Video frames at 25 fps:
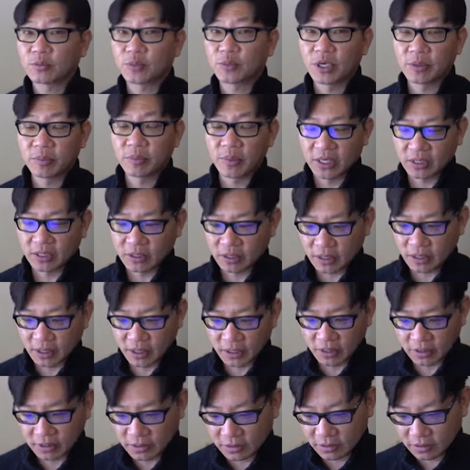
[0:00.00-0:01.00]
a bread maker,
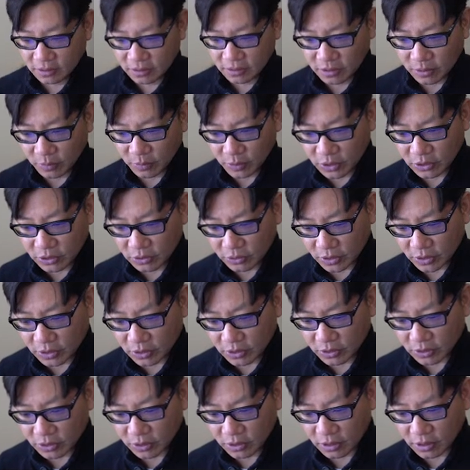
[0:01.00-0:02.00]
guys. Some of these
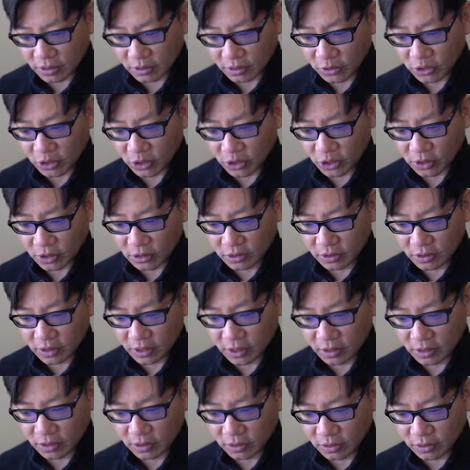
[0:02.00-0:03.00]
questions are going to start to get a